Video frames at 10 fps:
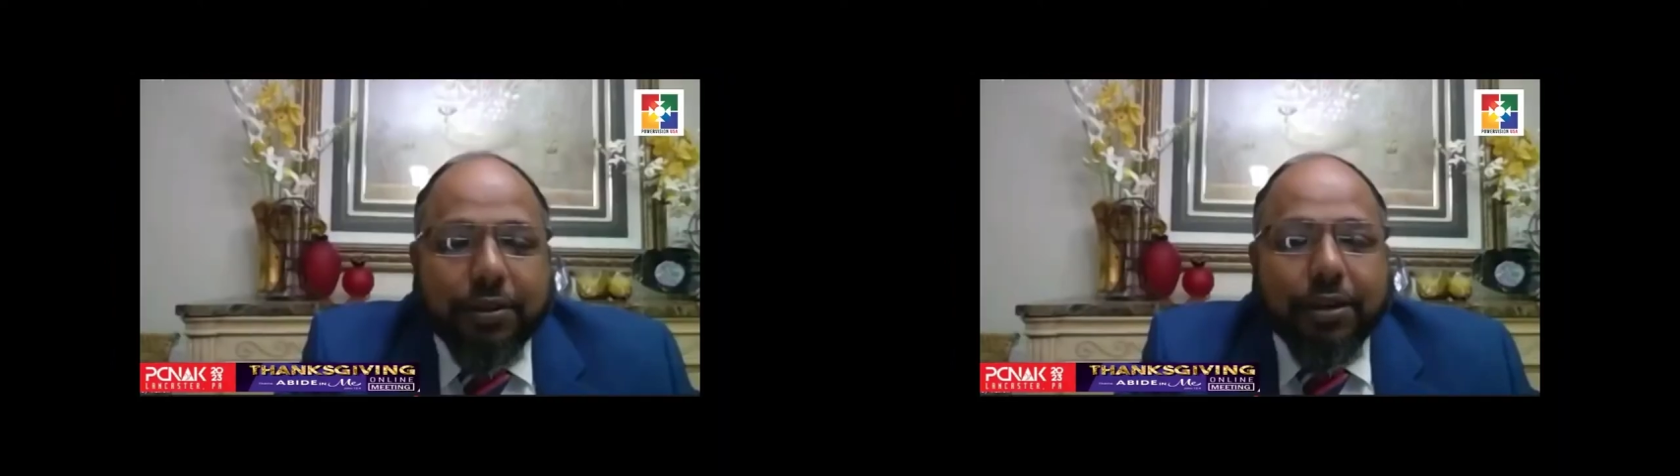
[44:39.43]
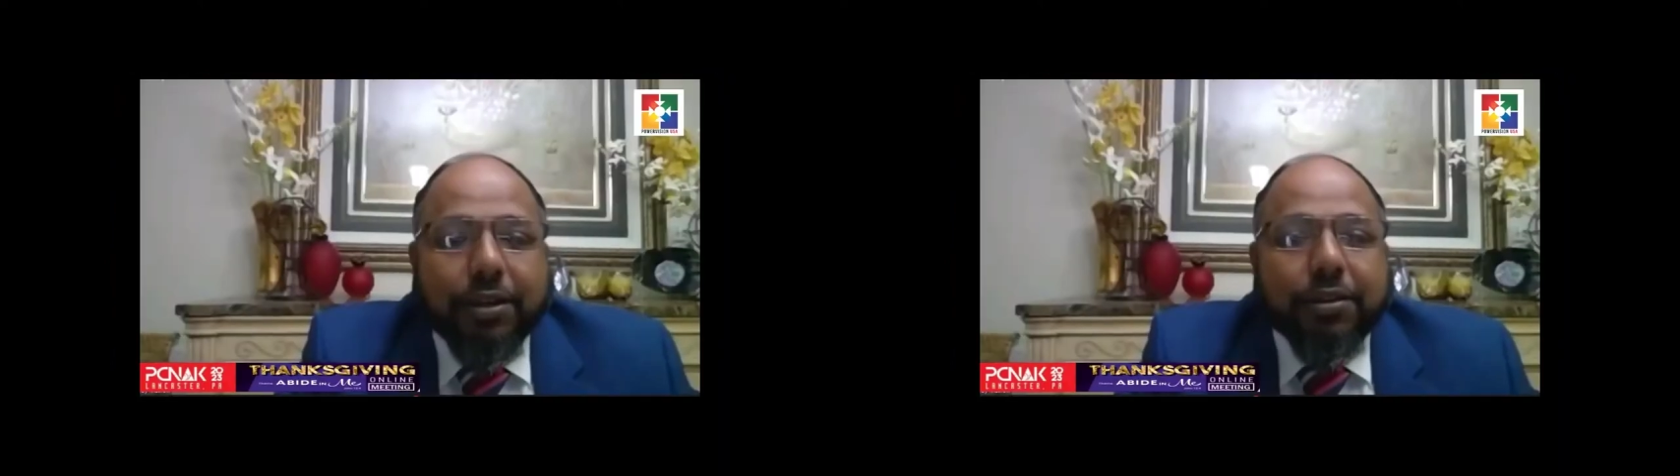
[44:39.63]

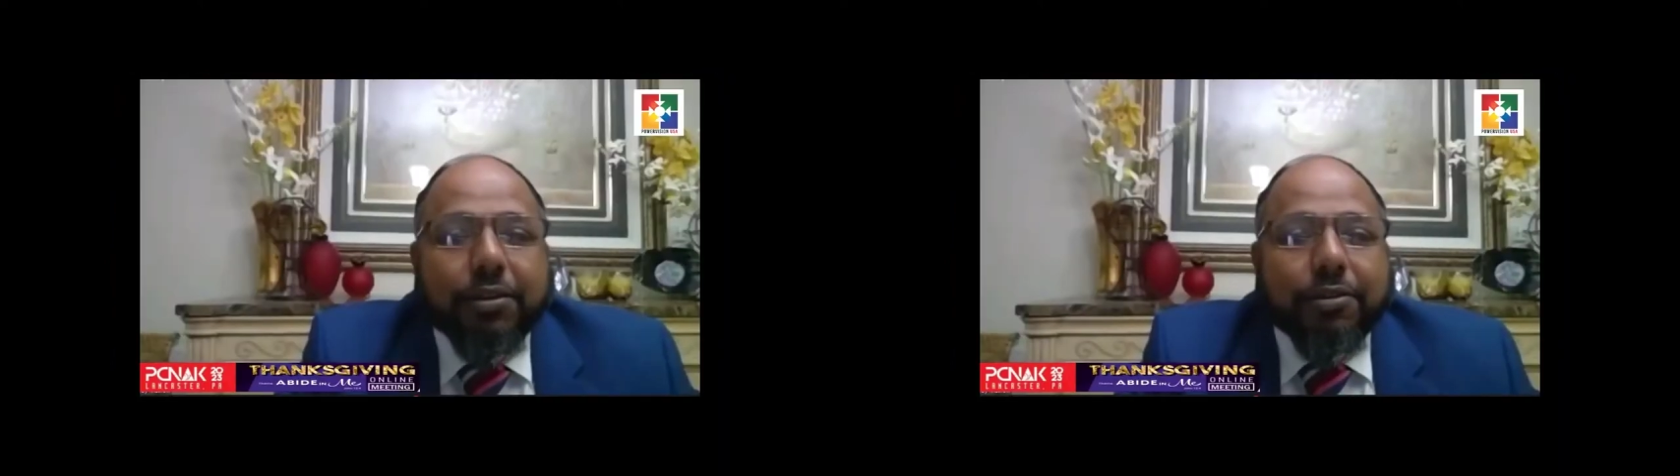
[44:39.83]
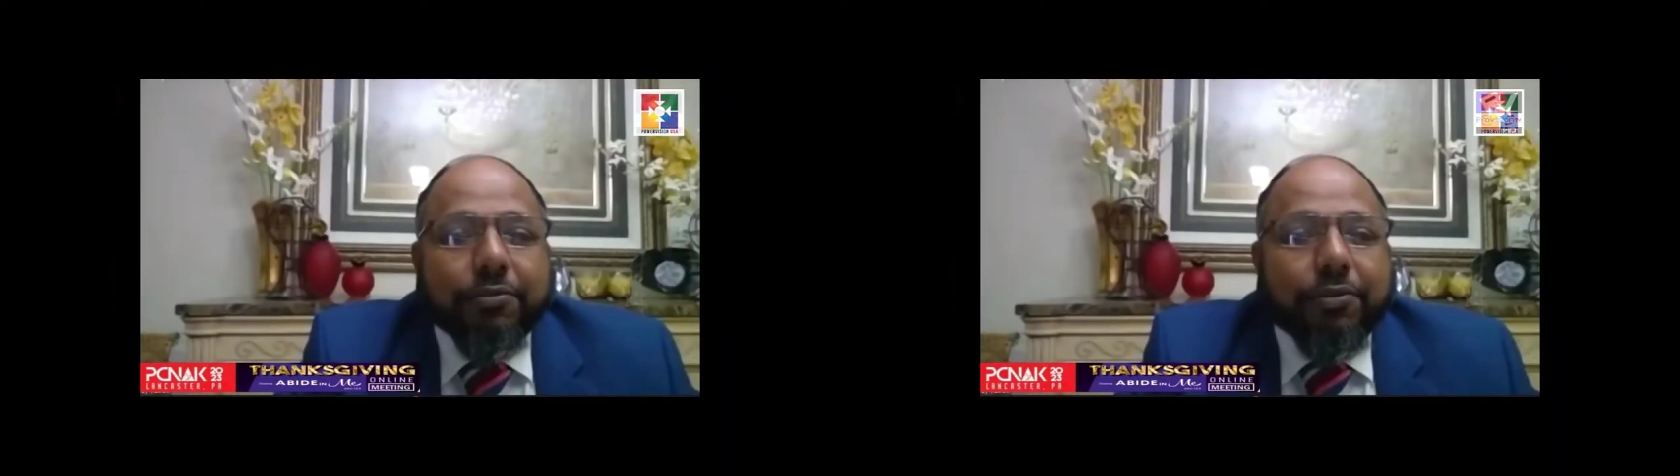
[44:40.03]
Nicola,
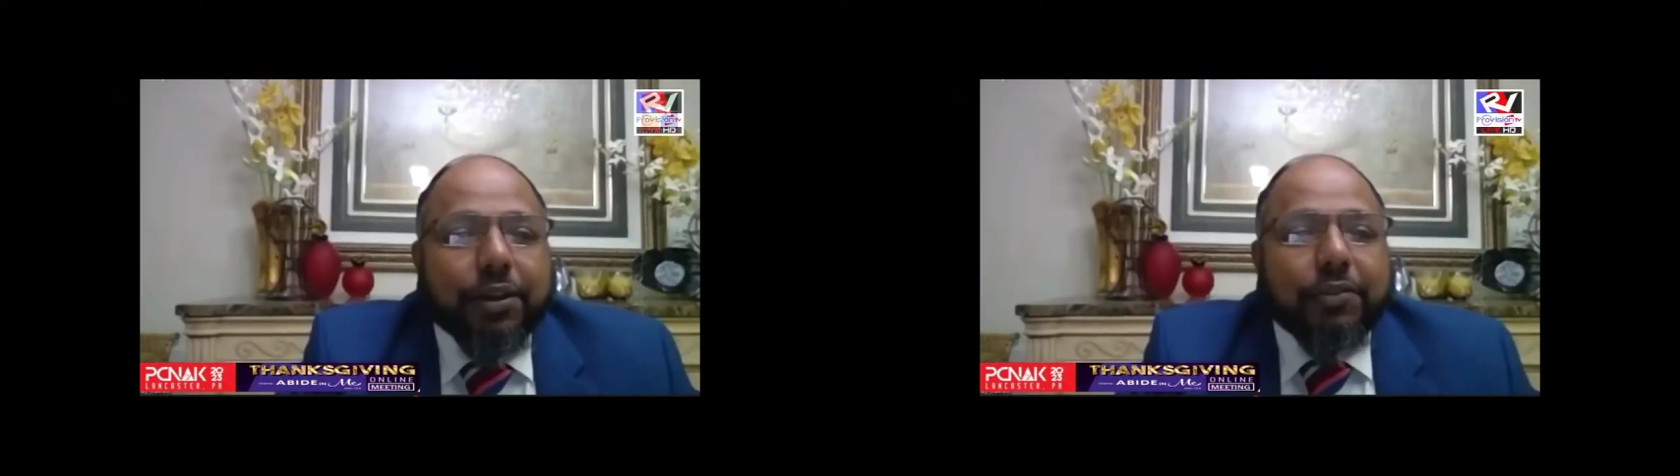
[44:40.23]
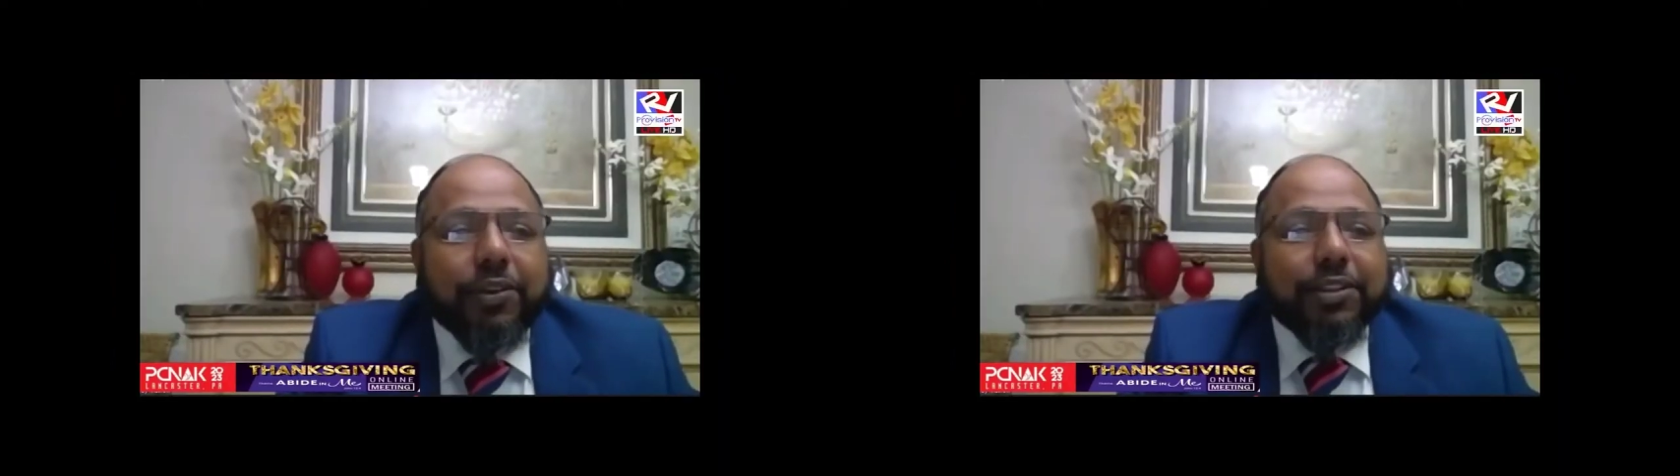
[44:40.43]
for
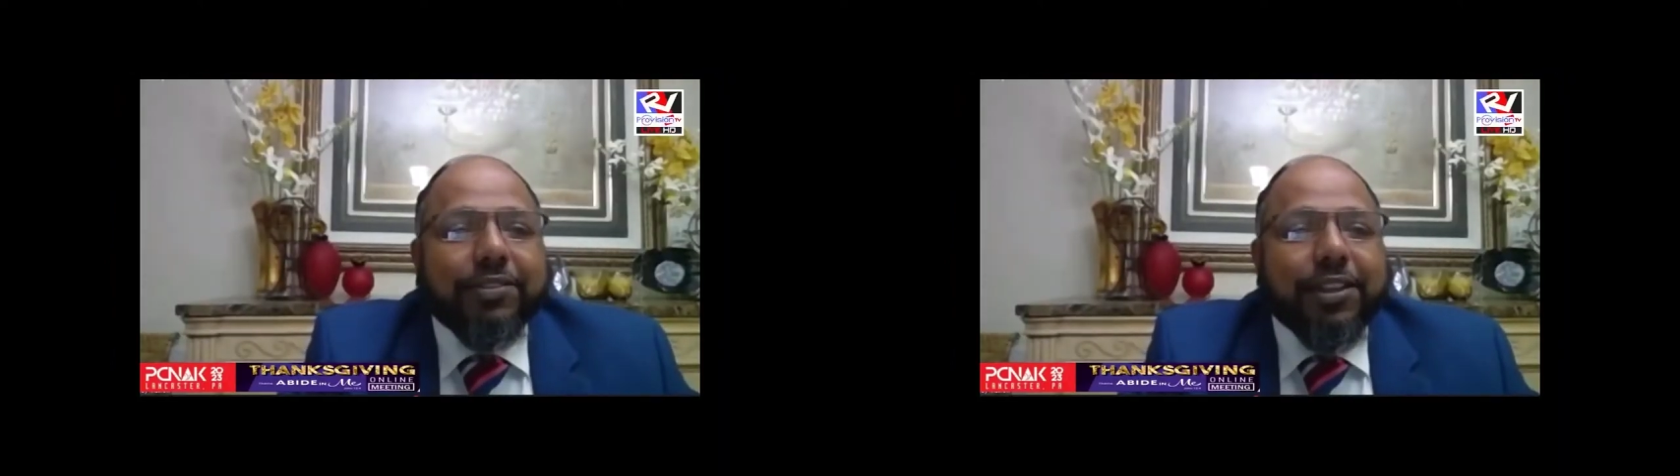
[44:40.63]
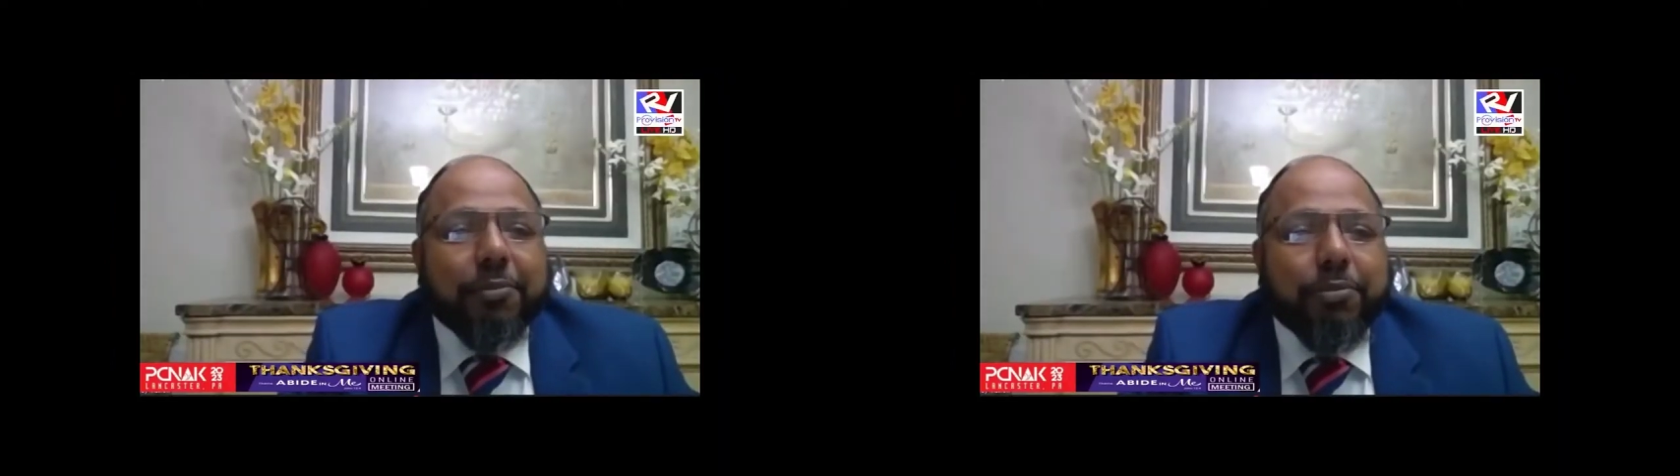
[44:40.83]
giving us
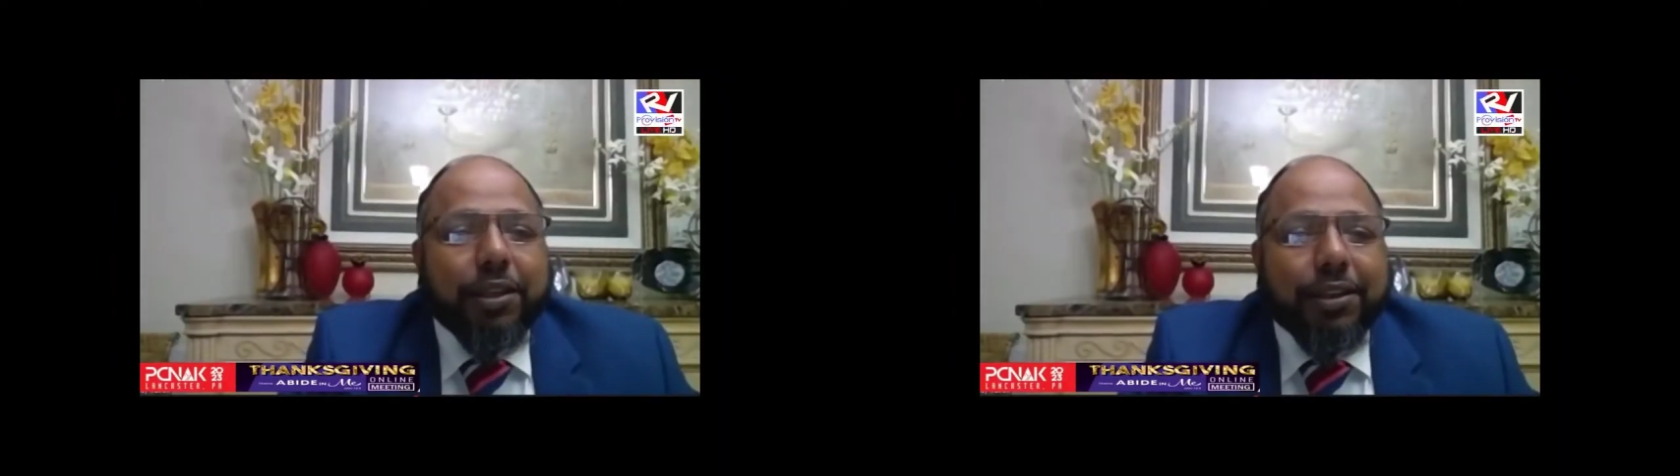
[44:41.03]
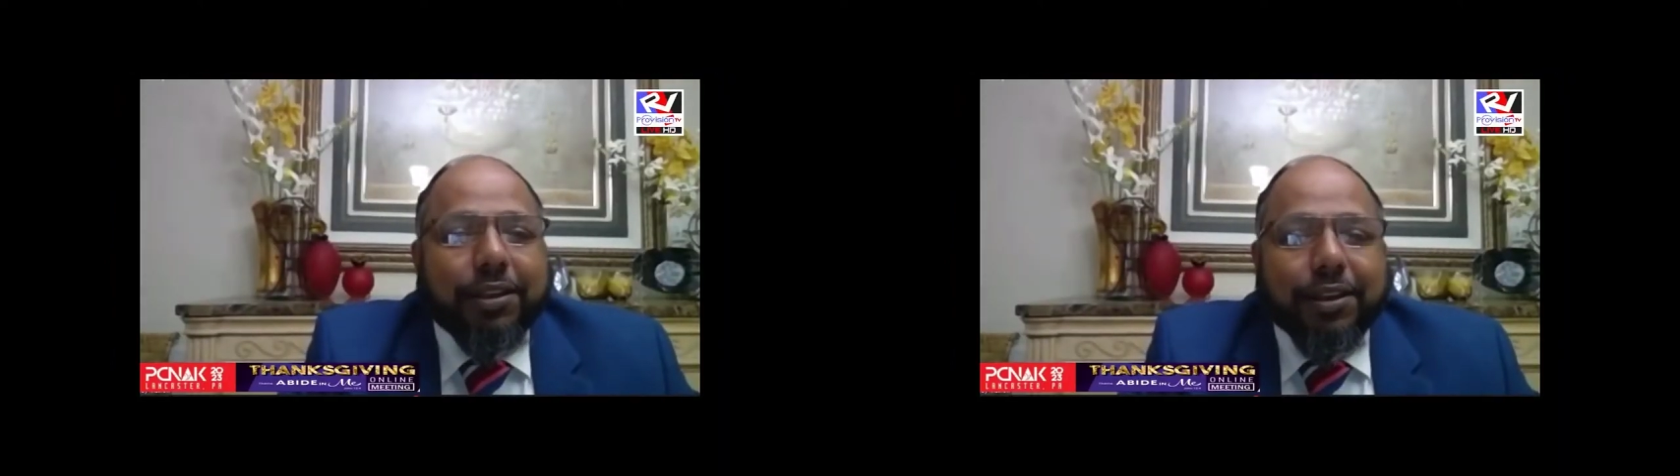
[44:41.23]
the
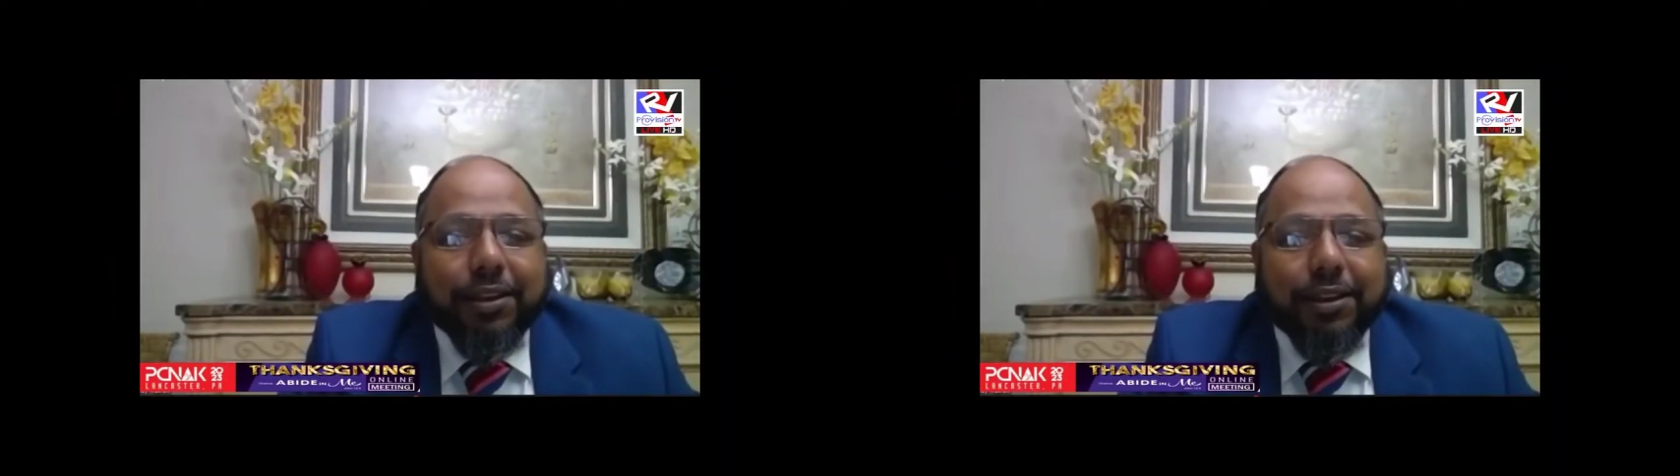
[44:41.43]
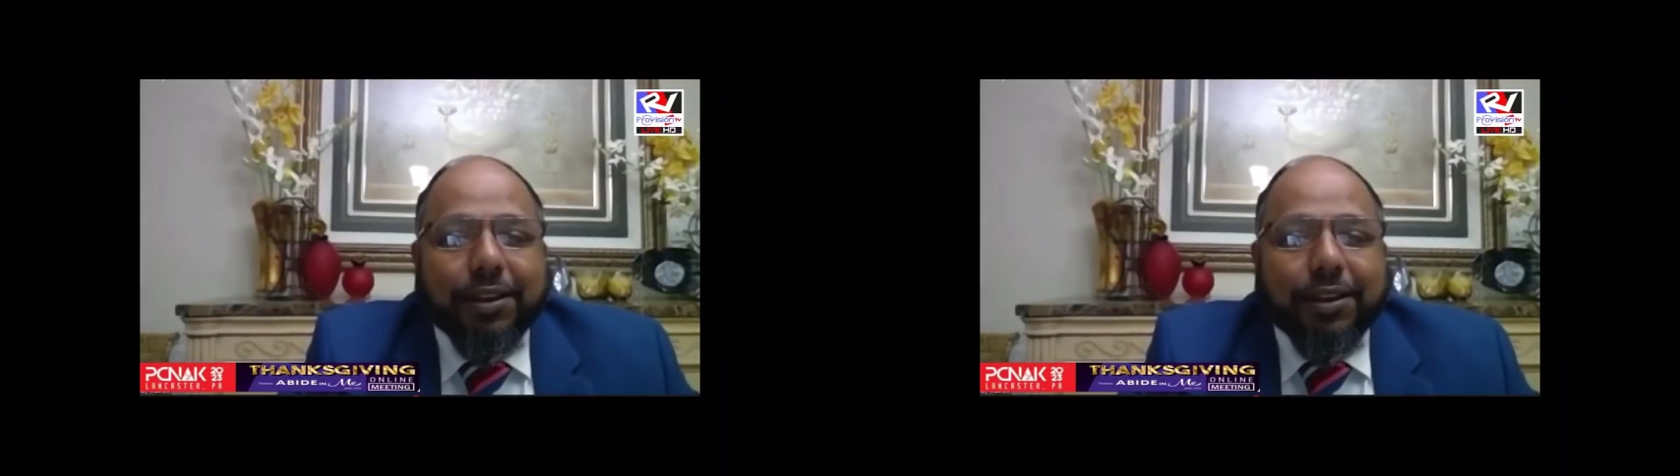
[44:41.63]
update
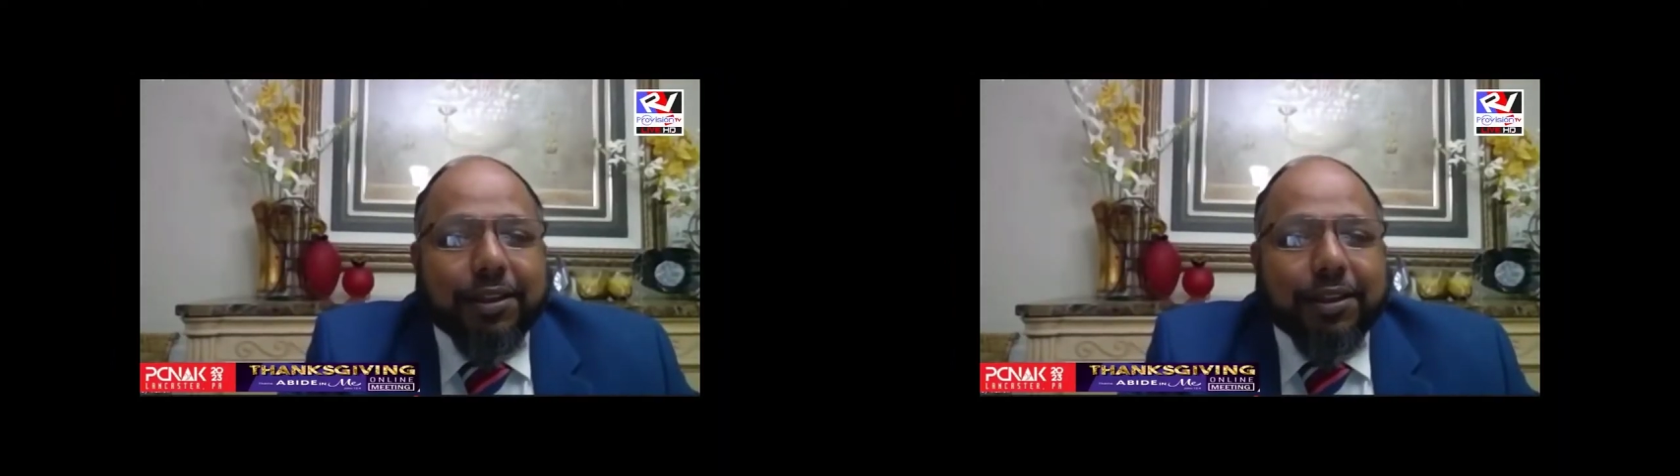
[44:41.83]
and